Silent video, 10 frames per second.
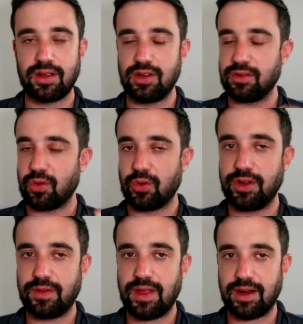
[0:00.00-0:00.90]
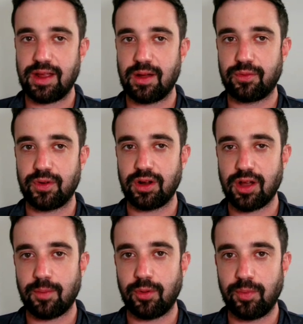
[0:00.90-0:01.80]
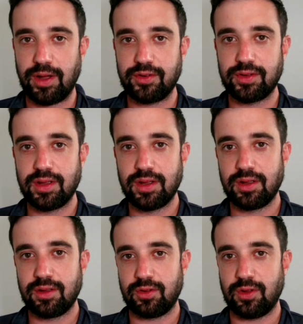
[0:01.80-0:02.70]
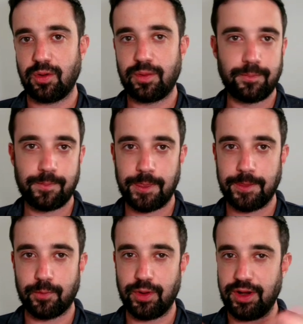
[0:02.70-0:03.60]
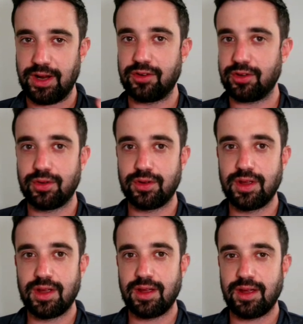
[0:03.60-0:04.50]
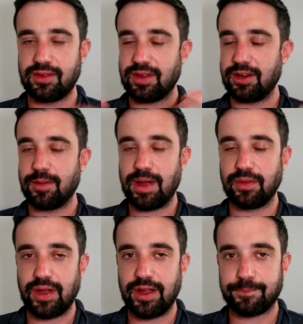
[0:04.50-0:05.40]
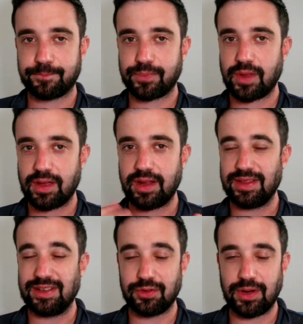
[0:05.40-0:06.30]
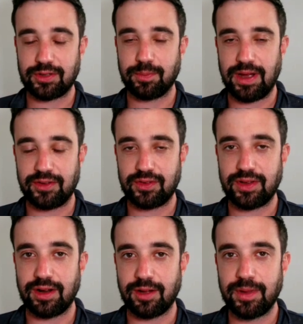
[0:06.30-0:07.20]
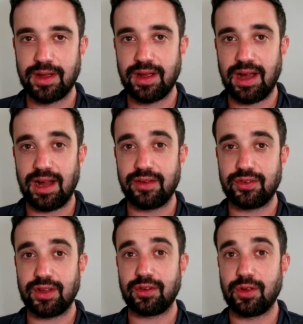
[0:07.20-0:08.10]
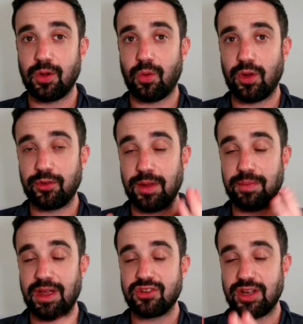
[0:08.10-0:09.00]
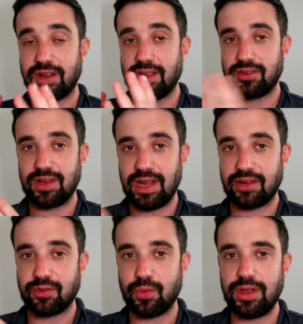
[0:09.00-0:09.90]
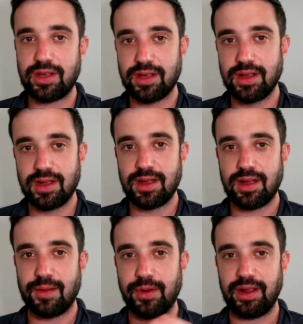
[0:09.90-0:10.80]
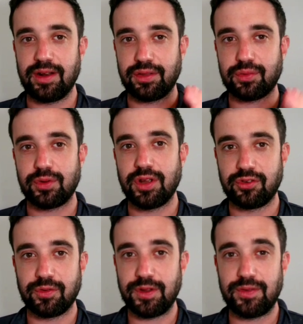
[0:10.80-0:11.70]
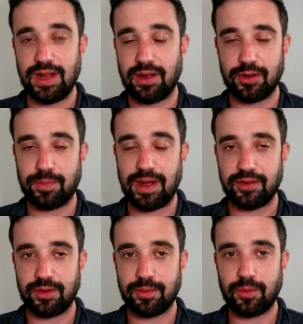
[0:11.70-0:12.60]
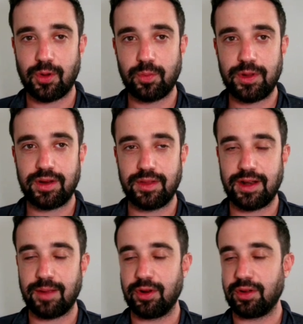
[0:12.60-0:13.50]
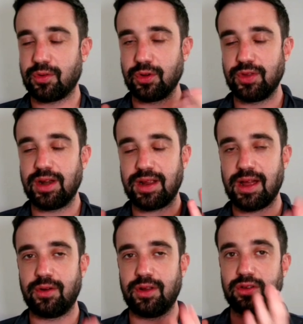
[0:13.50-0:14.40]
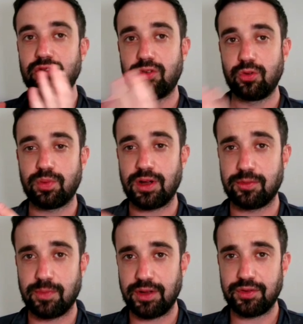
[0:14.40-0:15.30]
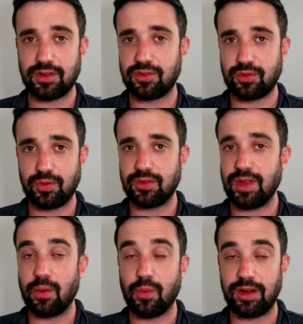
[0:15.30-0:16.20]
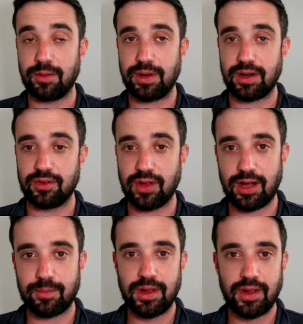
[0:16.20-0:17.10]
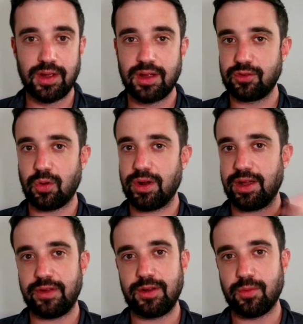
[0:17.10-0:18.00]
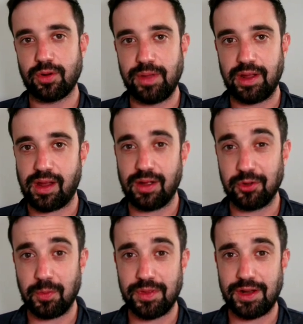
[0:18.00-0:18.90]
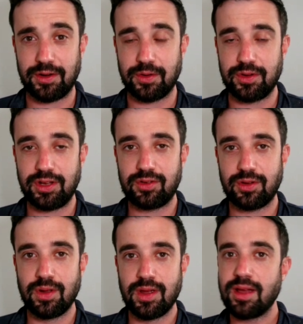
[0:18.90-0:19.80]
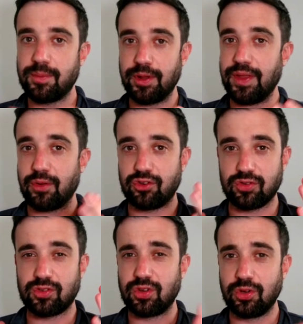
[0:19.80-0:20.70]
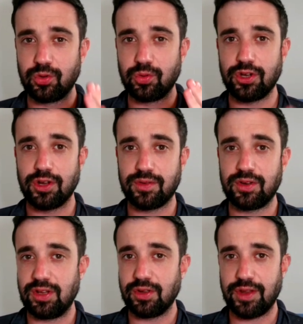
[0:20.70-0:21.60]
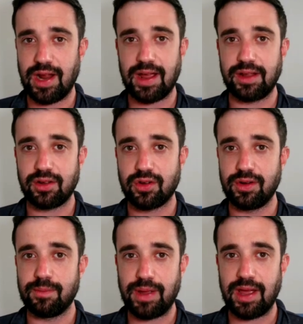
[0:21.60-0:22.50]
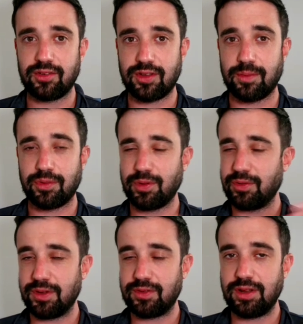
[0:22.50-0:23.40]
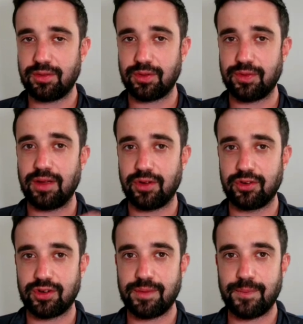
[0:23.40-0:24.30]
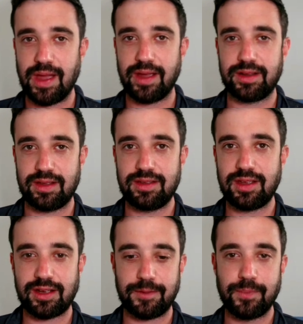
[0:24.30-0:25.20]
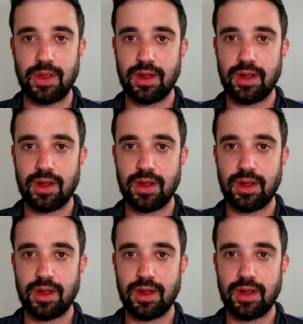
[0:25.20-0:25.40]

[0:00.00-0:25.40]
You have to hold it in that account for a couple months. So what did I do? Signed up online. I got that direct deposit set up. I have it set to go once my paycheck hits next week. I'm going to get a $350 deposit open, and then I'm going to close that account in 2+ months as soon as that waiting period's up. Don't want to have any more bank accounts open that I don't need to, but that was just too good of a deal that I couldn't pass up. $350 for $500, heck yeah.